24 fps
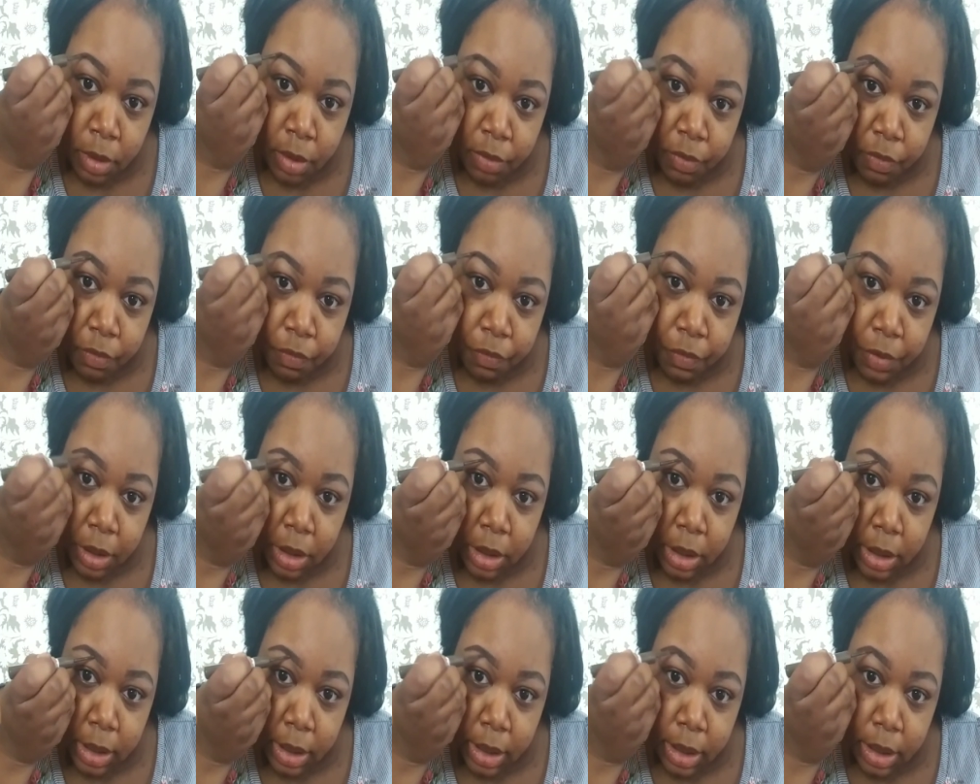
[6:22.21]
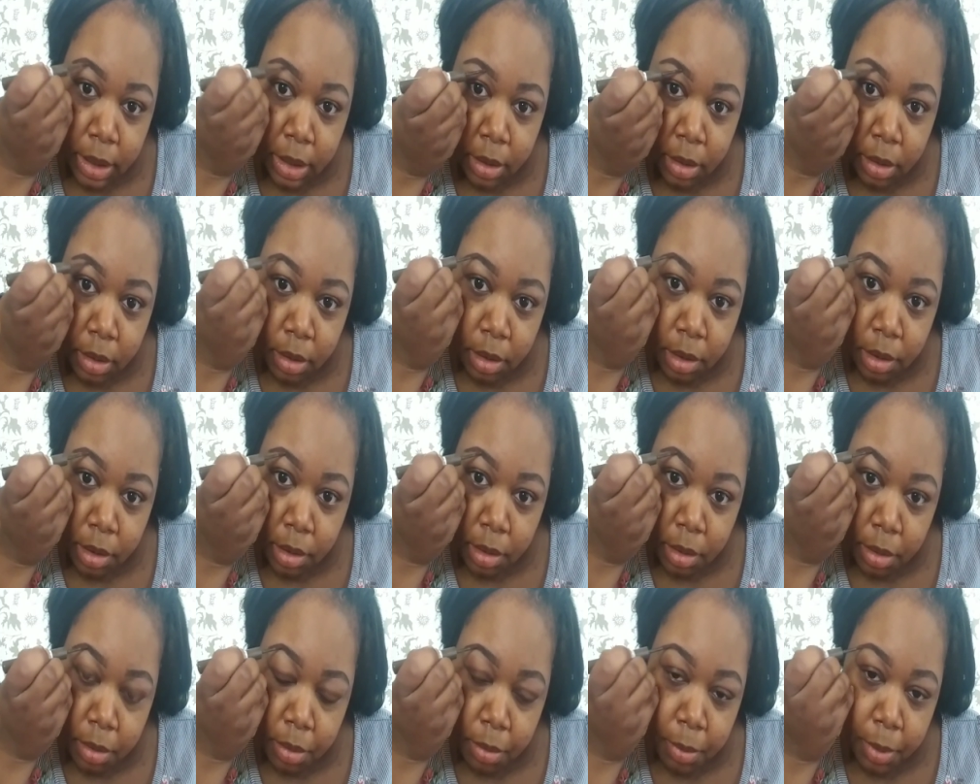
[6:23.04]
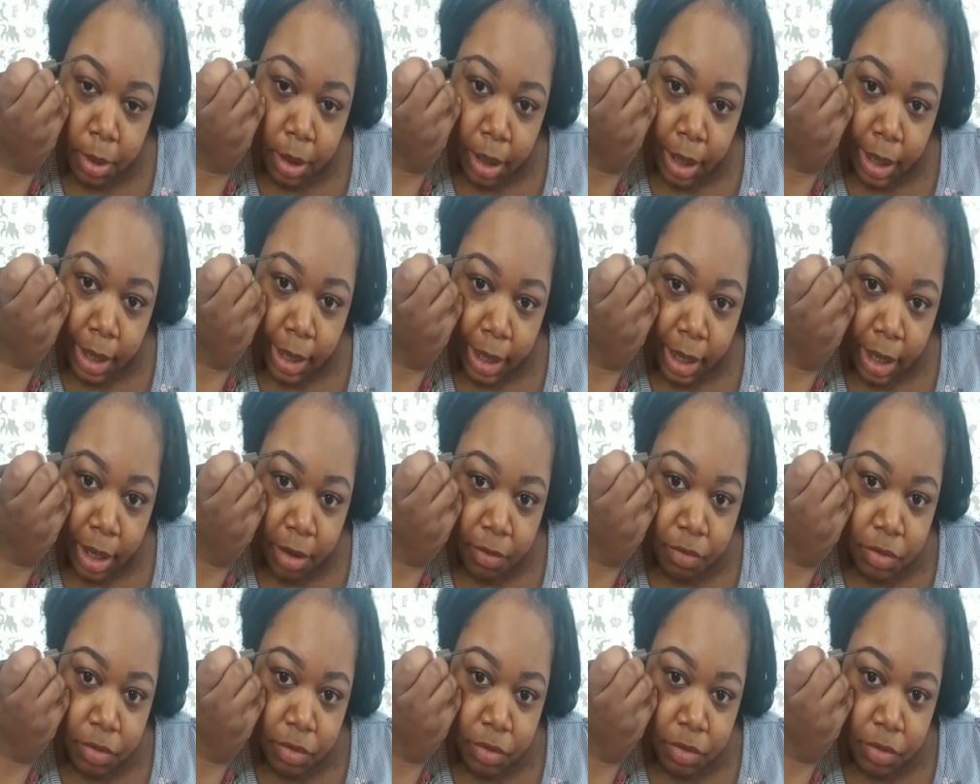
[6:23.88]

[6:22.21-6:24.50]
fill it in where I have